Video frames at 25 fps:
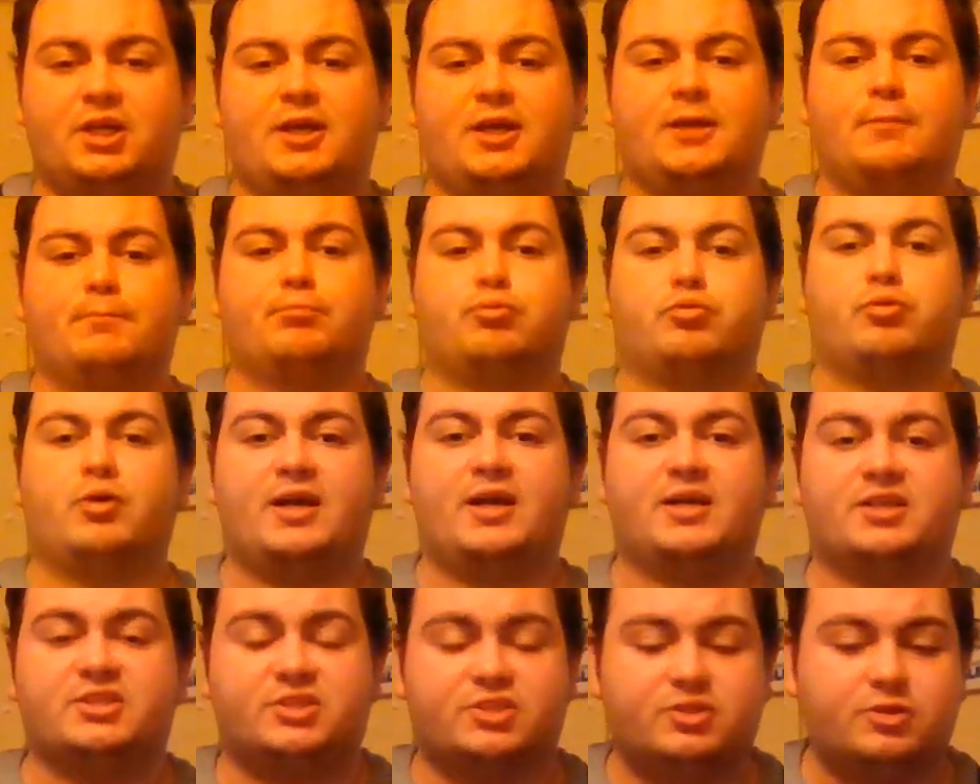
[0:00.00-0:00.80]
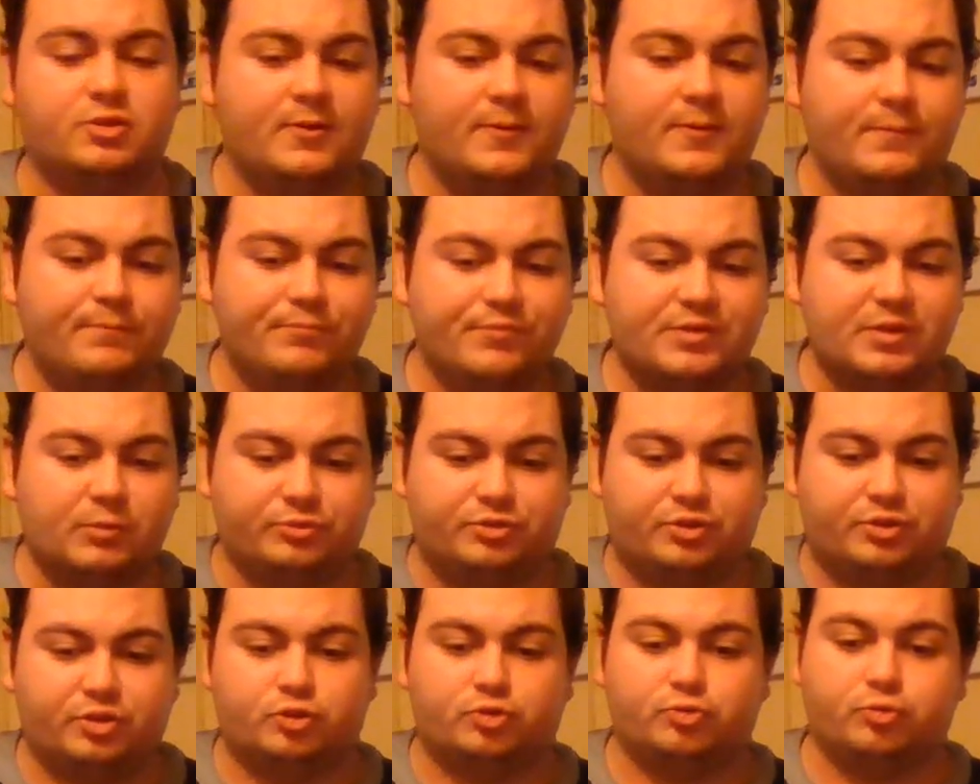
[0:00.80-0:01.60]
impressed
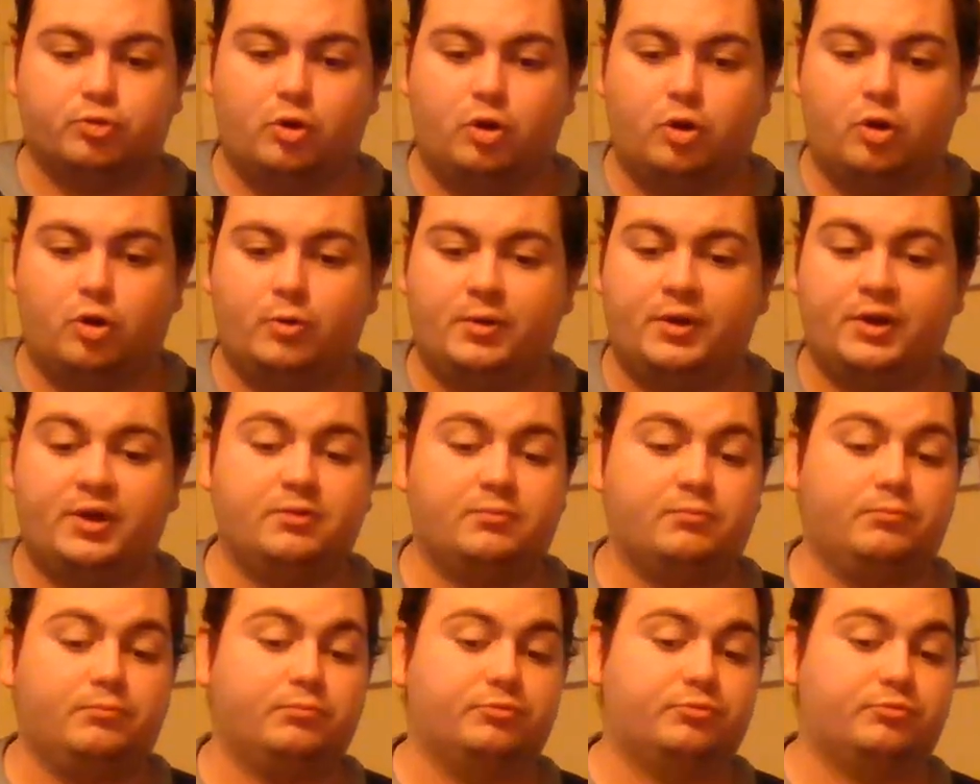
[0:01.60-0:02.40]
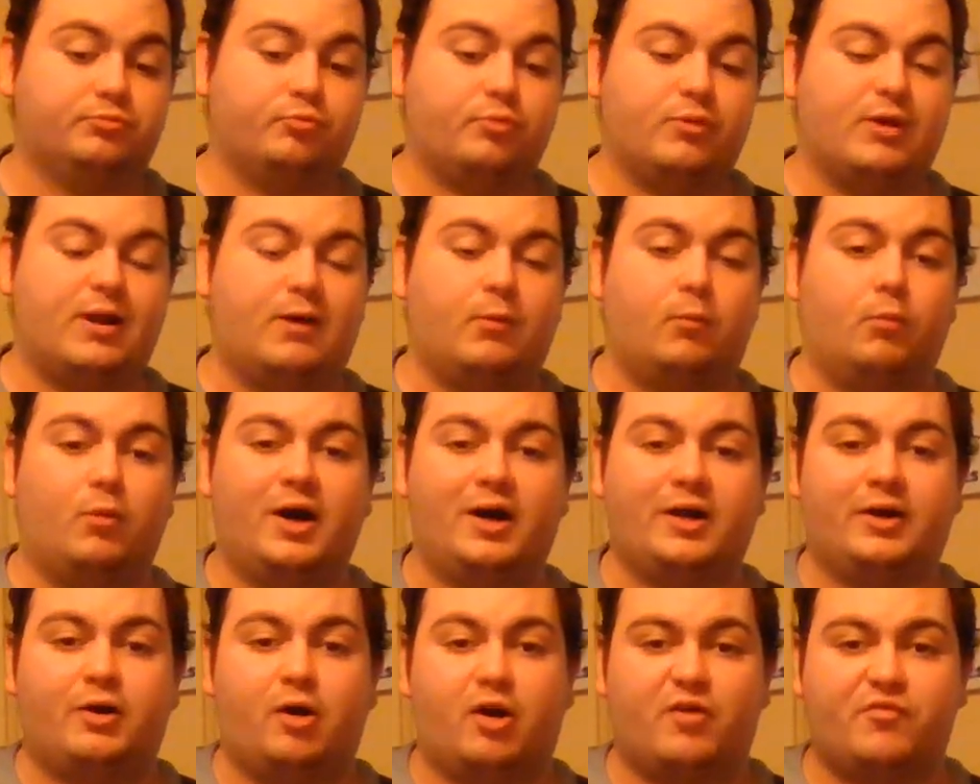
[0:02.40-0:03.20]
with the draw and round
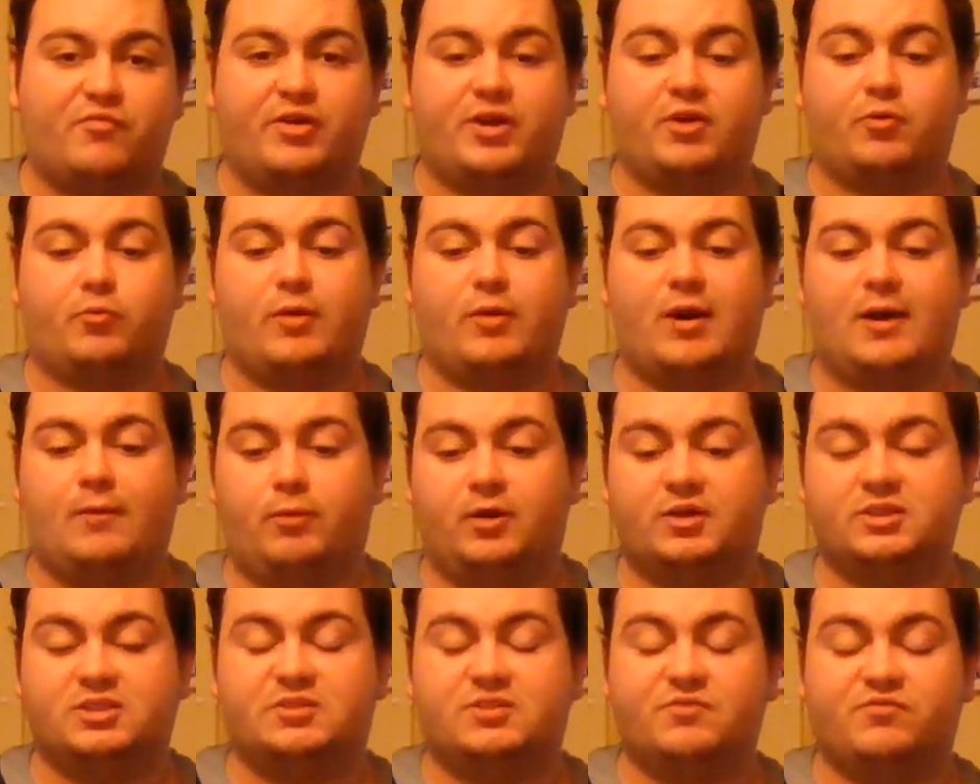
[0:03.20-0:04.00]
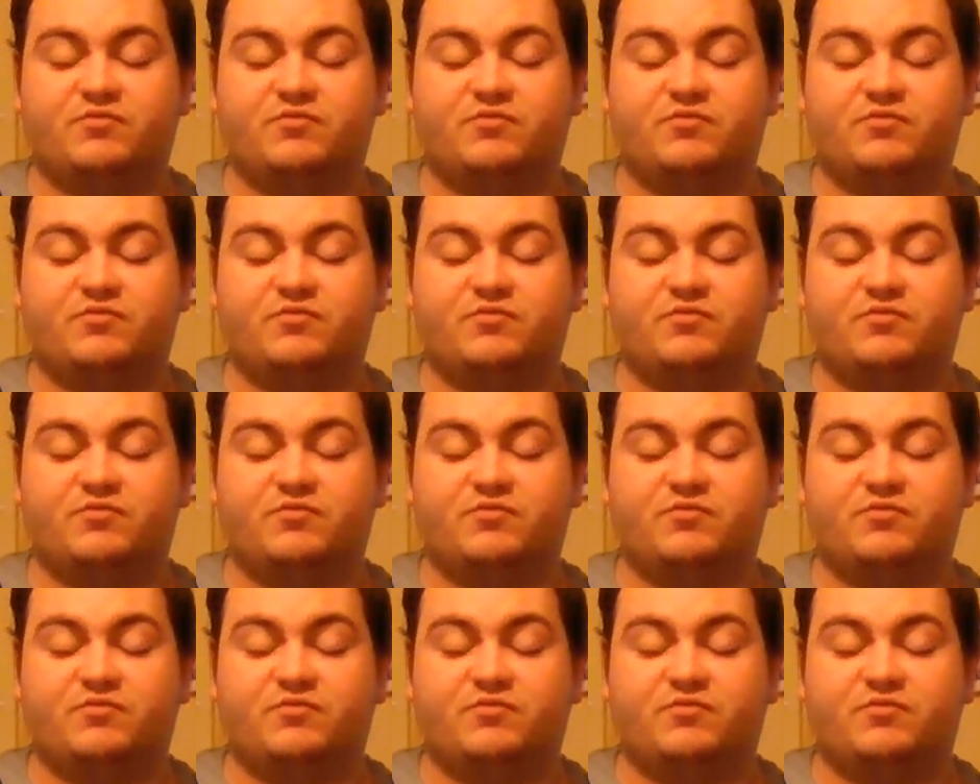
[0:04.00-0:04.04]
one. I think round one's